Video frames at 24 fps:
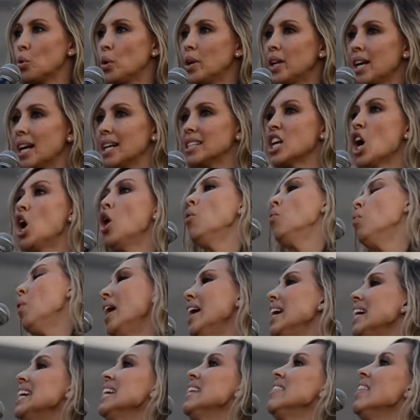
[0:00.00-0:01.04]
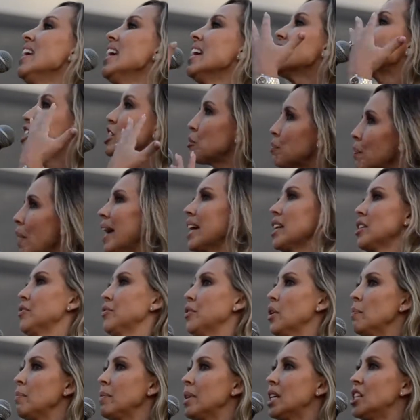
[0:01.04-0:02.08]
joining us, what can they expect
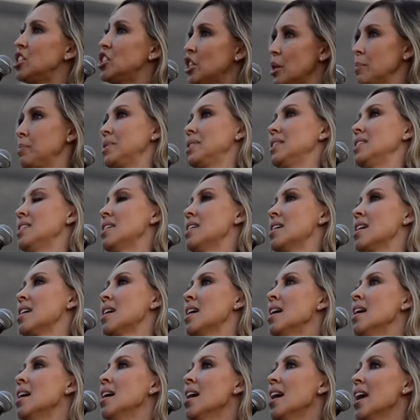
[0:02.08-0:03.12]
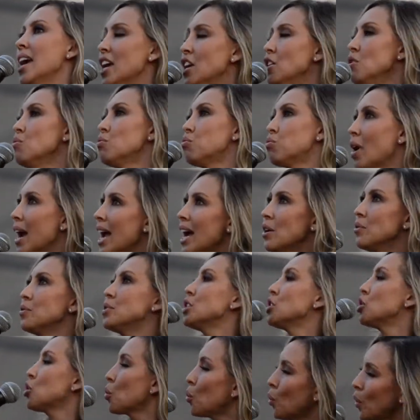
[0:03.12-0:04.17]
from the Gypsy King in
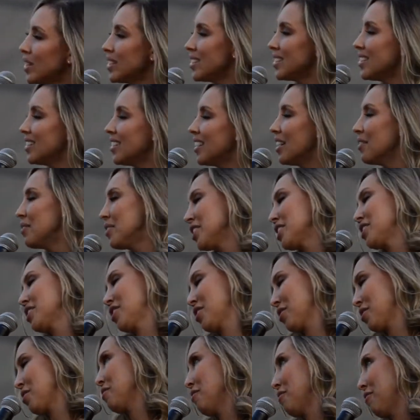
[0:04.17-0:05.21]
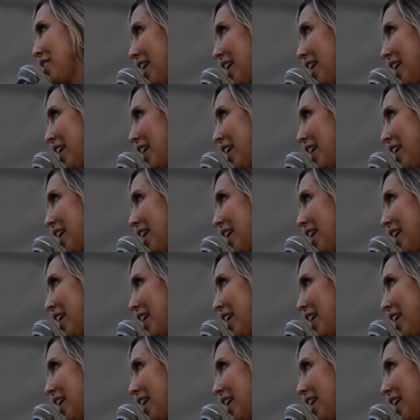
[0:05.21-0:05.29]
round 20 of this third